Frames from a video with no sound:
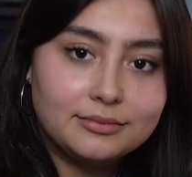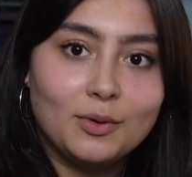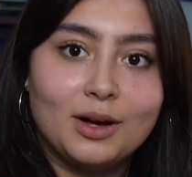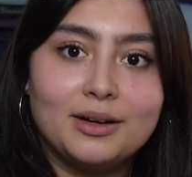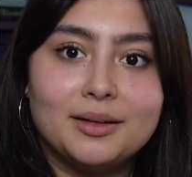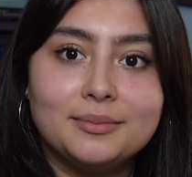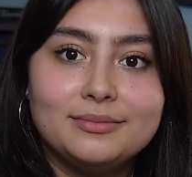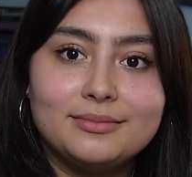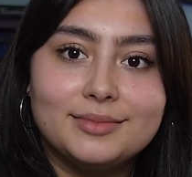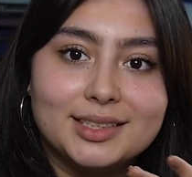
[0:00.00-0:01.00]
welcome.
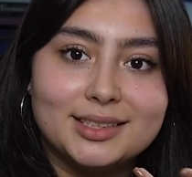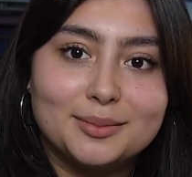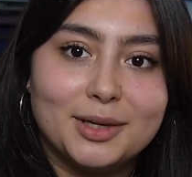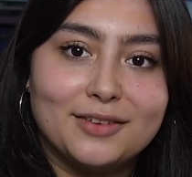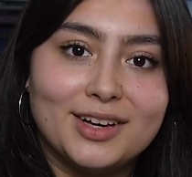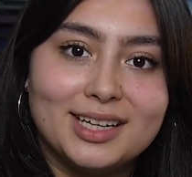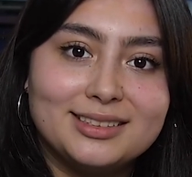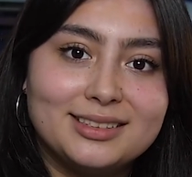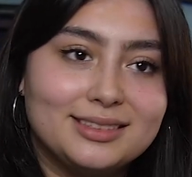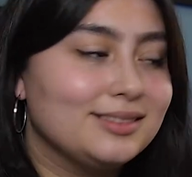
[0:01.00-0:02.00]
This is my face.
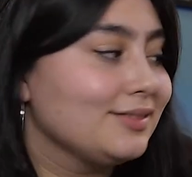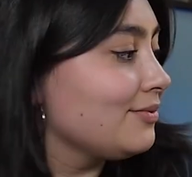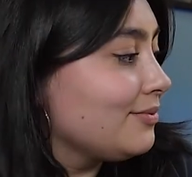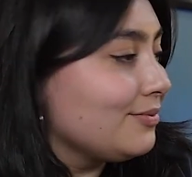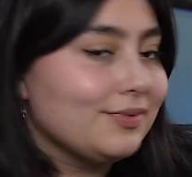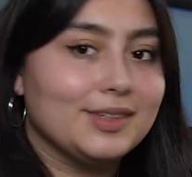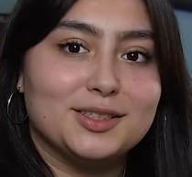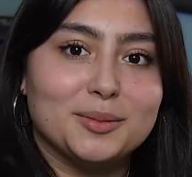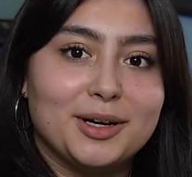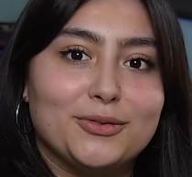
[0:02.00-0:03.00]
These
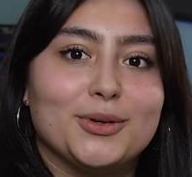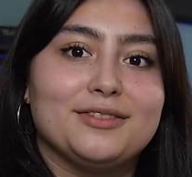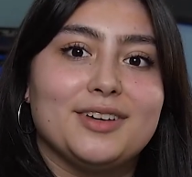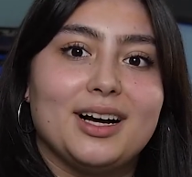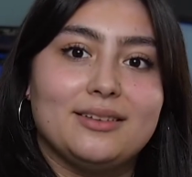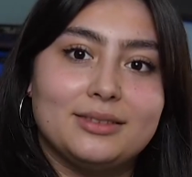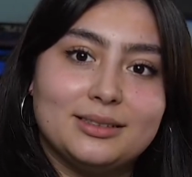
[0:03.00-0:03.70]
are my forty-fives.